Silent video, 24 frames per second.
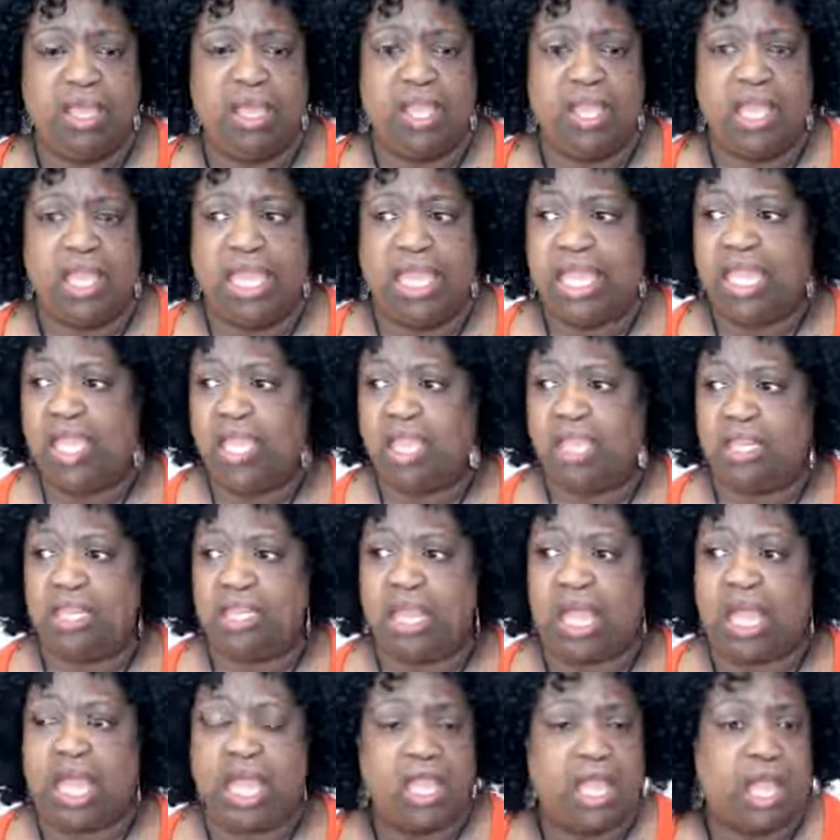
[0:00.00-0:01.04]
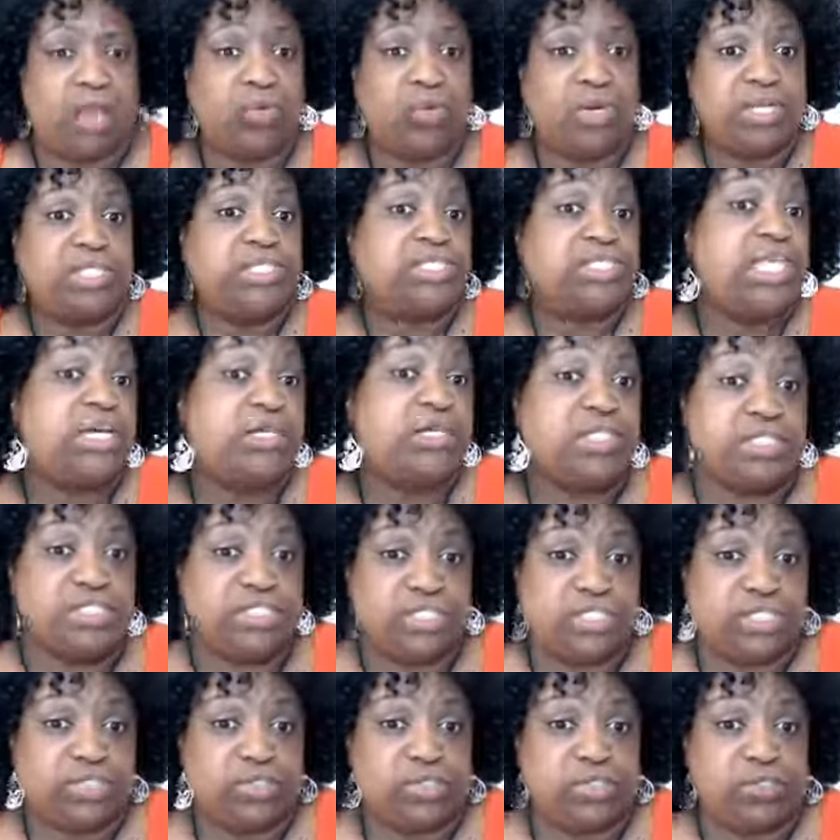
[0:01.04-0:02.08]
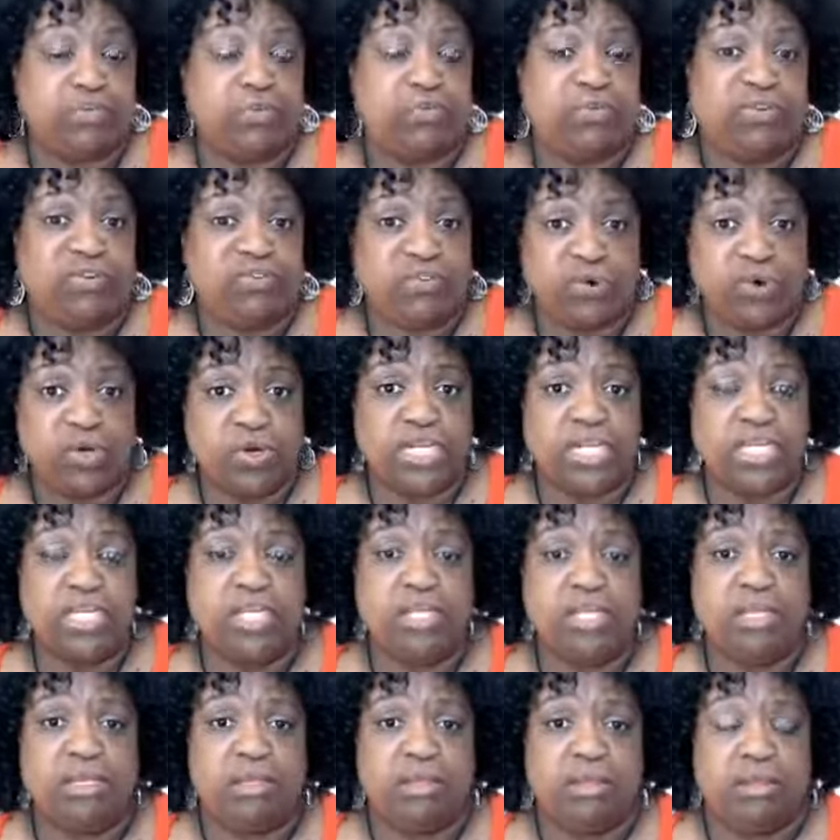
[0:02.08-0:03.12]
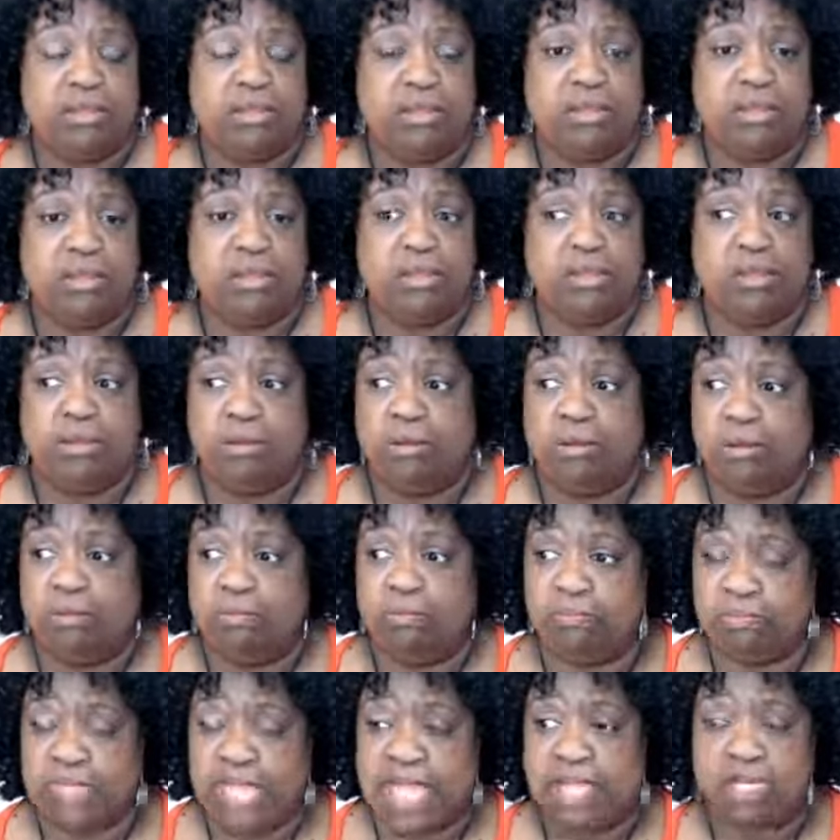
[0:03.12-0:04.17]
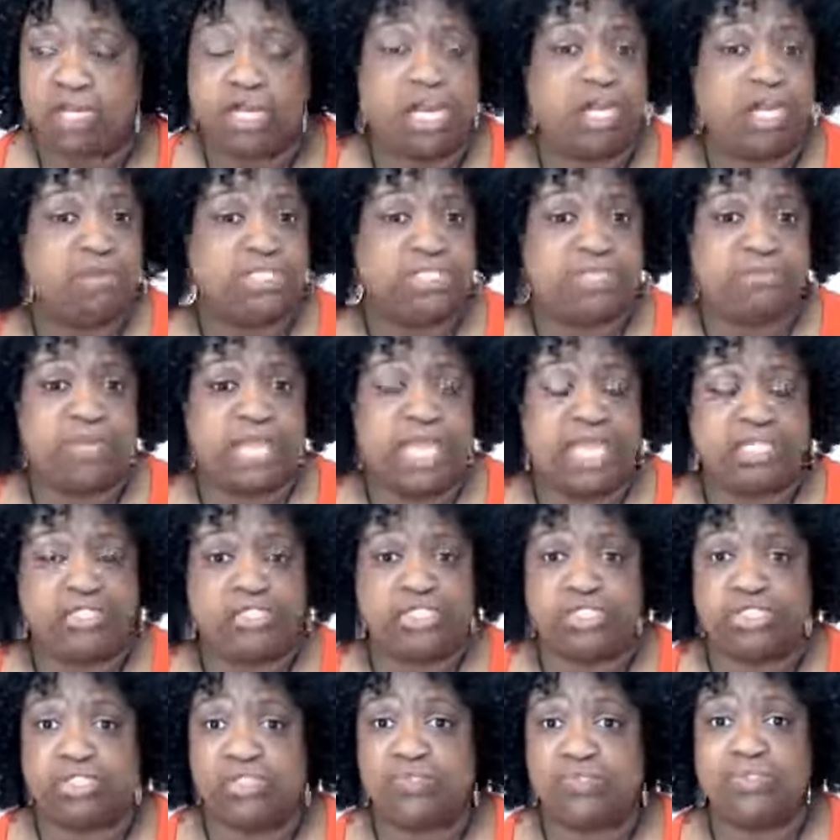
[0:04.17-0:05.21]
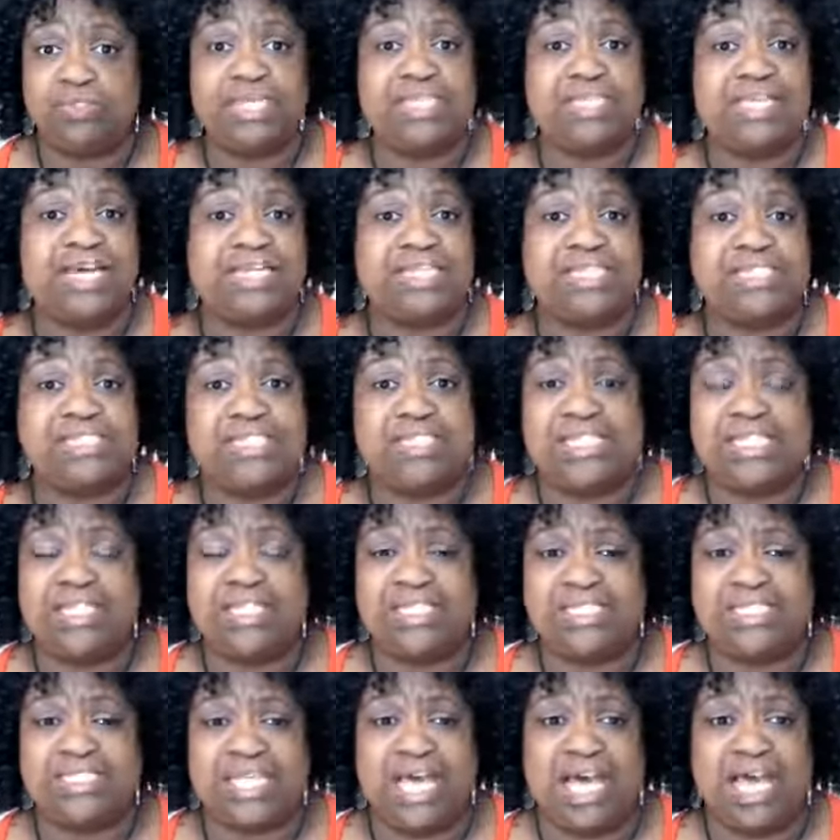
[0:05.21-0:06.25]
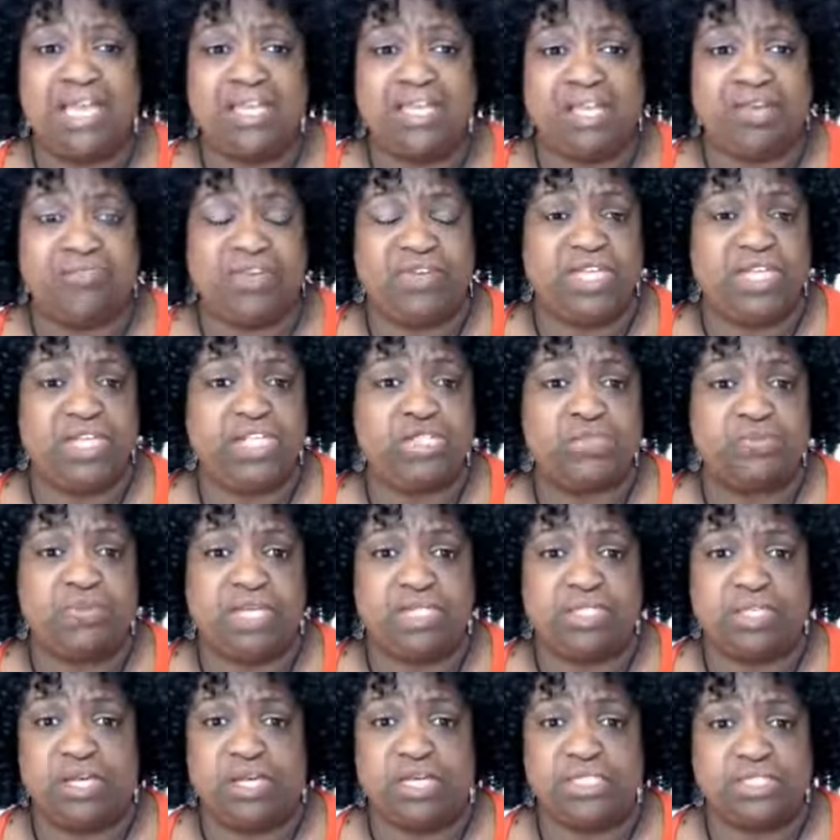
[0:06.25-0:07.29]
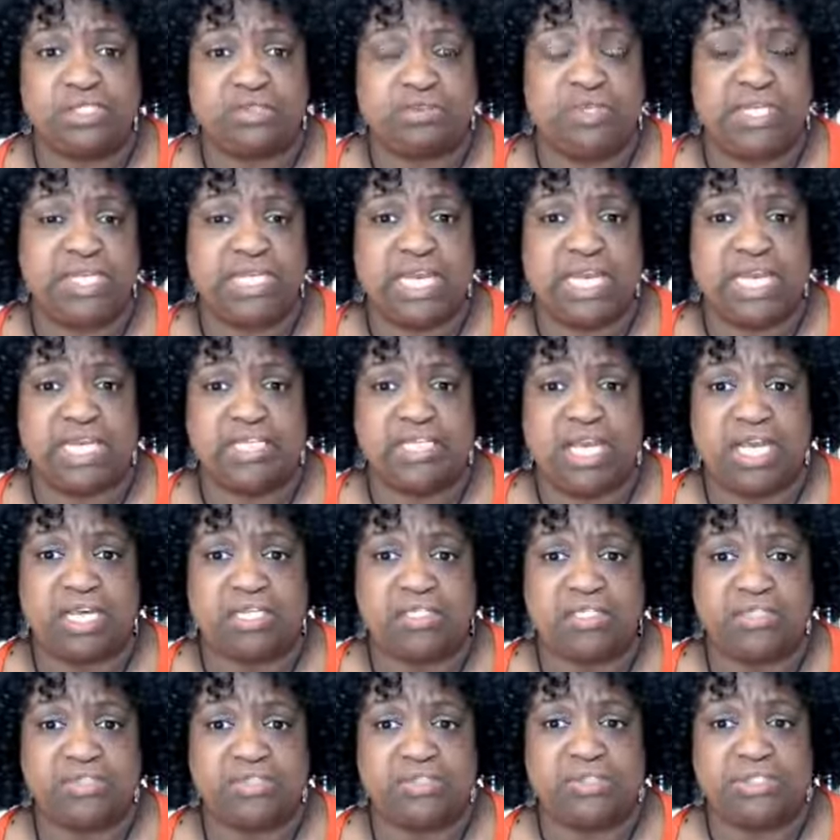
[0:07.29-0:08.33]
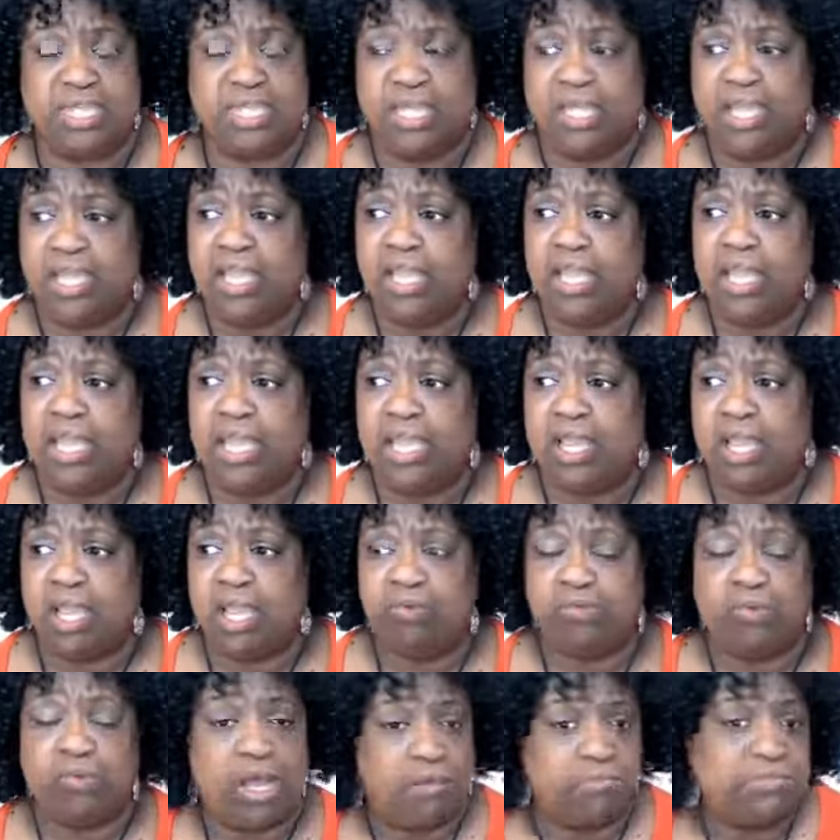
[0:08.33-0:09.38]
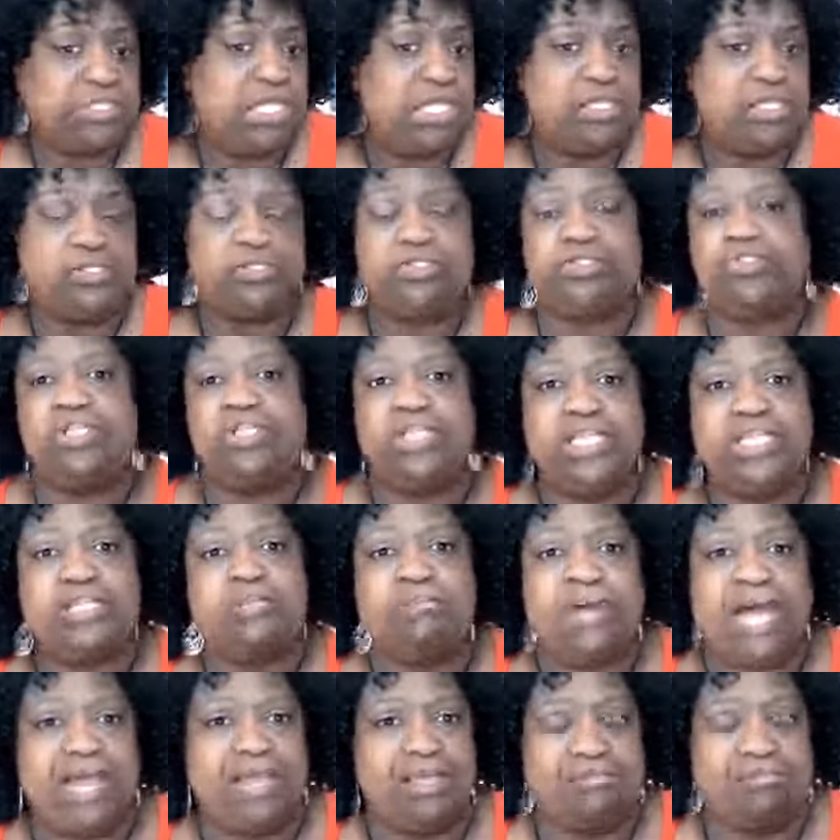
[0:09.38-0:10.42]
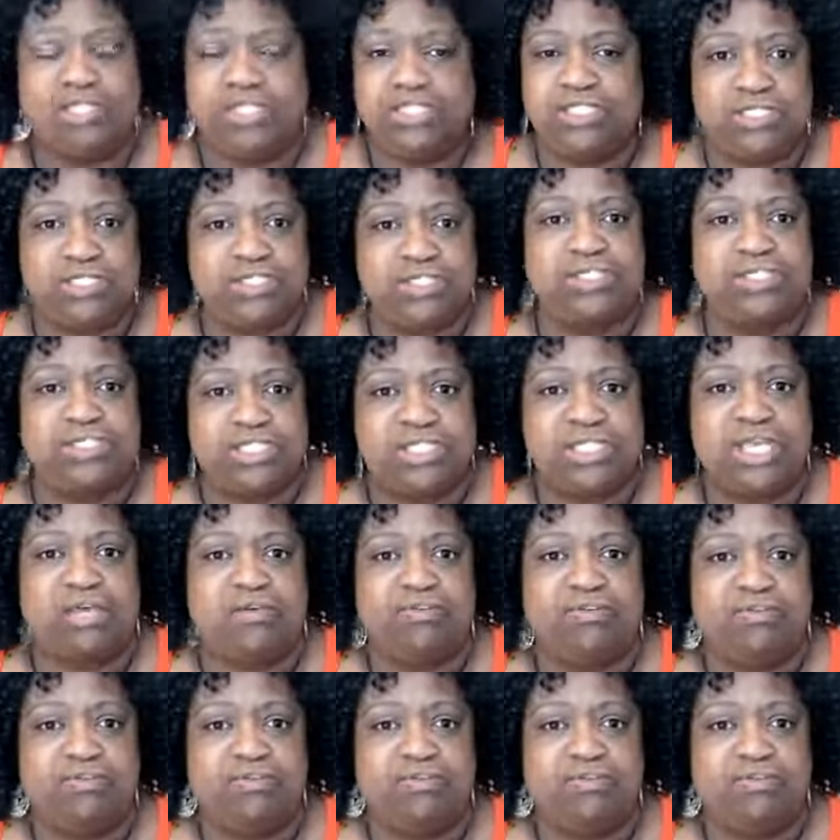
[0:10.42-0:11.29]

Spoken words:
and I want to sell these to you, 40 black garbage bags that you cannot see inside of, and each one costs $29. And I'm telling you, you need to buy them. This is good stuff.